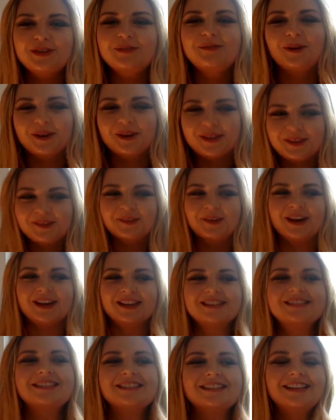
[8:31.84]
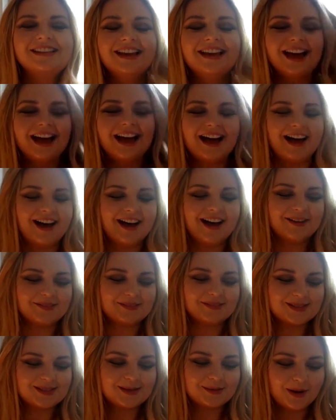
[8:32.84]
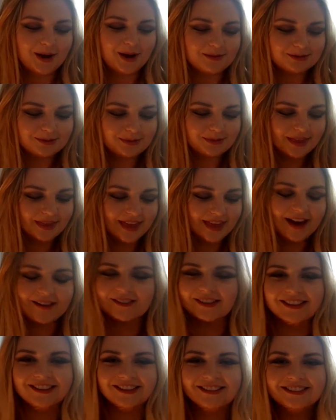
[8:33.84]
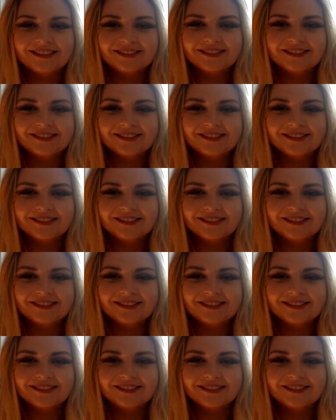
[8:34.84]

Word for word: more than once. Um, so probably that one.